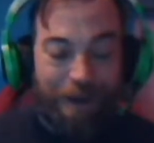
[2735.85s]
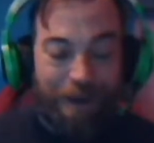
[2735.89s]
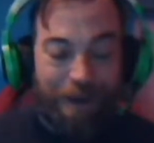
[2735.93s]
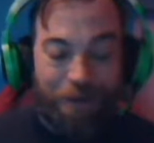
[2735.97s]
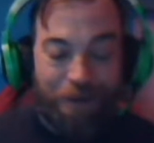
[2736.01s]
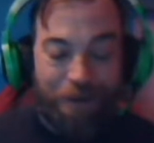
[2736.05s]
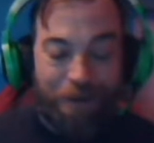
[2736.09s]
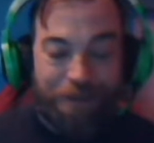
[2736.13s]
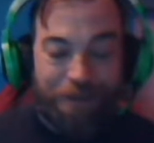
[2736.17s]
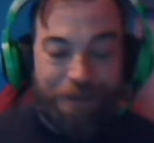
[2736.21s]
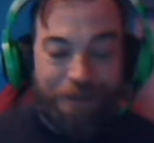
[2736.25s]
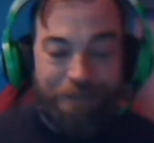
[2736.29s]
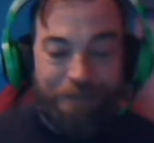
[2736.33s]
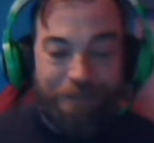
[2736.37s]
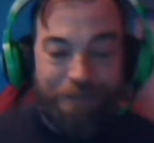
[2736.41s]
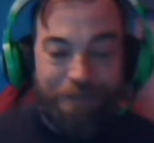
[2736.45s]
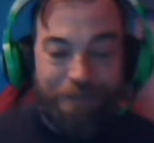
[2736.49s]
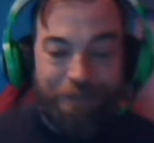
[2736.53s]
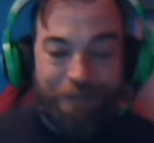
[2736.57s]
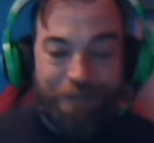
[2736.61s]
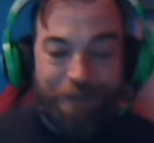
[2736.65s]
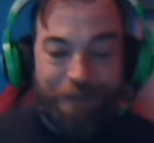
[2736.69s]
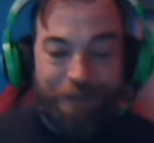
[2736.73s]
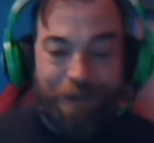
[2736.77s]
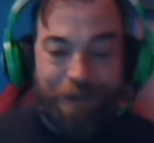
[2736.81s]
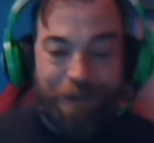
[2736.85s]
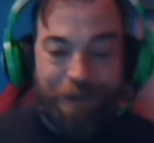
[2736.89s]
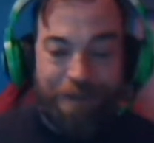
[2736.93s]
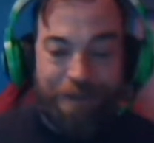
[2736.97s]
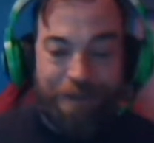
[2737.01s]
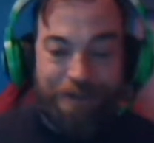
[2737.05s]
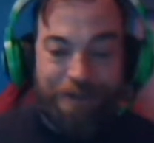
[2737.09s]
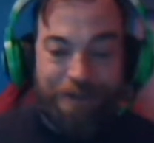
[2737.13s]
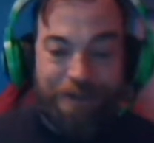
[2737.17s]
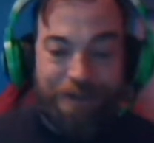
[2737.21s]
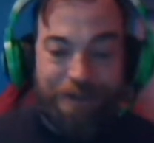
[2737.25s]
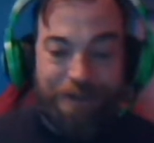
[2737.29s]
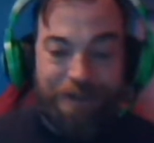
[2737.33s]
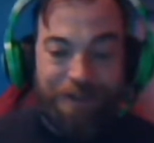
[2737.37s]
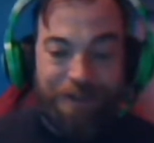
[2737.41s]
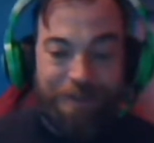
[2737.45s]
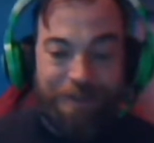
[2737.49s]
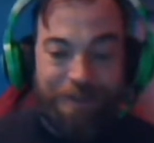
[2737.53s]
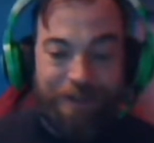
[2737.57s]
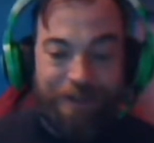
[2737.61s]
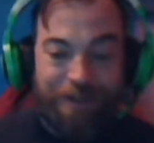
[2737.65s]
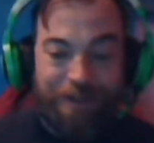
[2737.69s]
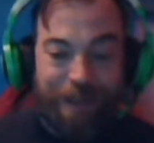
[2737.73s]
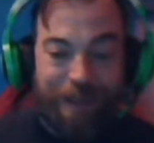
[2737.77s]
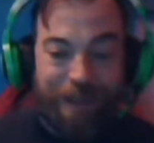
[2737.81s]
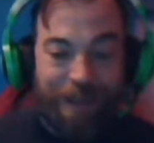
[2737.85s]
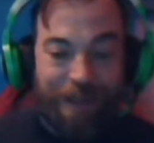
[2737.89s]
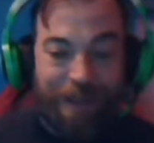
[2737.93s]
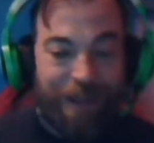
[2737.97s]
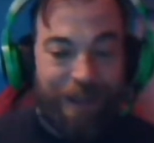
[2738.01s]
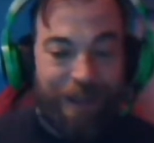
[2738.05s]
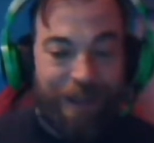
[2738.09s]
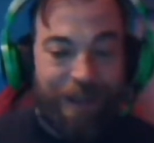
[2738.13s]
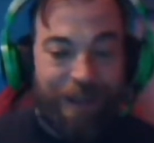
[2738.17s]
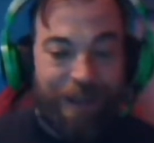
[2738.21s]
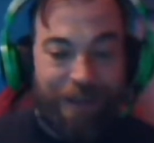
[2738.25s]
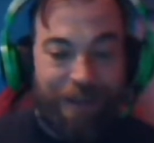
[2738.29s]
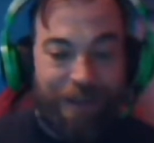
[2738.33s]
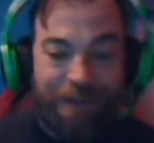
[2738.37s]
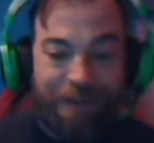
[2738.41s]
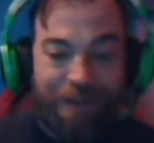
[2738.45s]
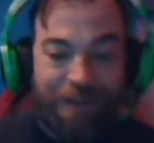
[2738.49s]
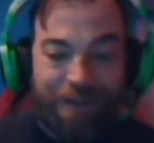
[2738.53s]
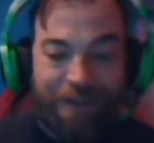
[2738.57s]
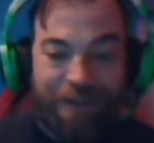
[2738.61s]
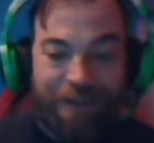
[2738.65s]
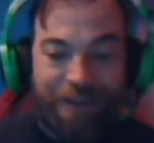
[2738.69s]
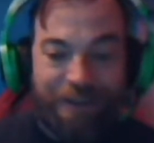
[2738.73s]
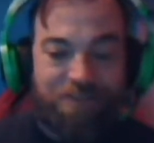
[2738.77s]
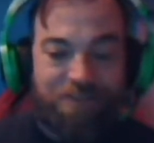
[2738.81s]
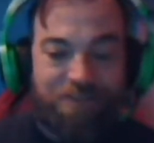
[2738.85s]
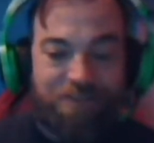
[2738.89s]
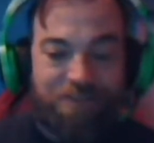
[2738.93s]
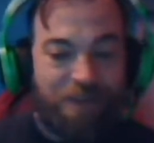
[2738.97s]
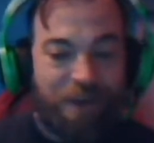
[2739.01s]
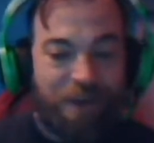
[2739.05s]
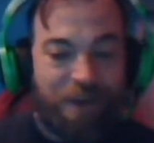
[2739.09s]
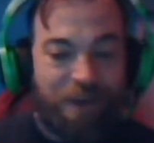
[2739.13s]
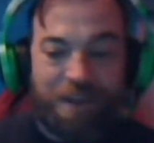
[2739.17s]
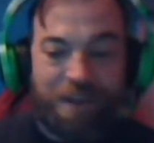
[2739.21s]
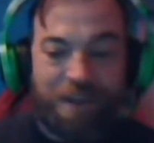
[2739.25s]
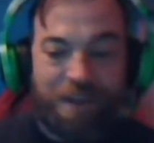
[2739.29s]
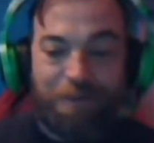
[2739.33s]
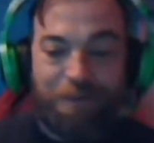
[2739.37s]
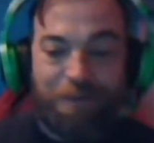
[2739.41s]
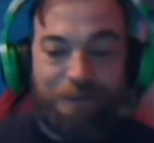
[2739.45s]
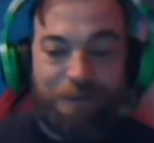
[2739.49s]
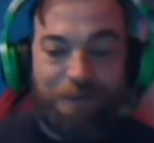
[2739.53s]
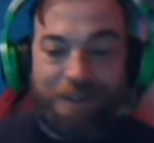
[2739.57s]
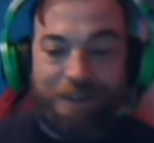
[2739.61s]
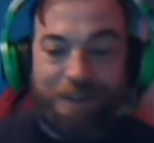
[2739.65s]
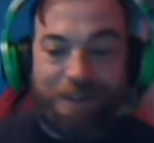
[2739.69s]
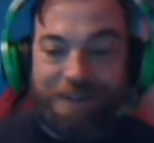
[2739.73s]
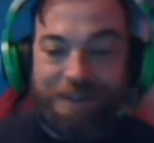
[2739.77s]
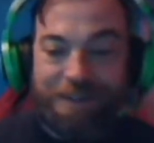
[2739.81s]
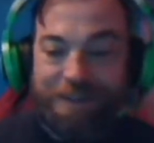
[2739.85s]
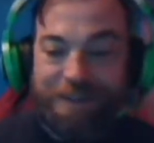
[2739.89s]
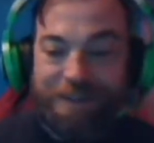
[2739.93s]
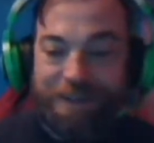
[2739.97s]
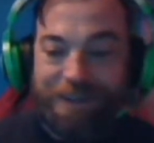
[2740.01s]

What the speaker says: Once you've written 4 libraries to do the same thing, you're going to think, do you know what? I know all this.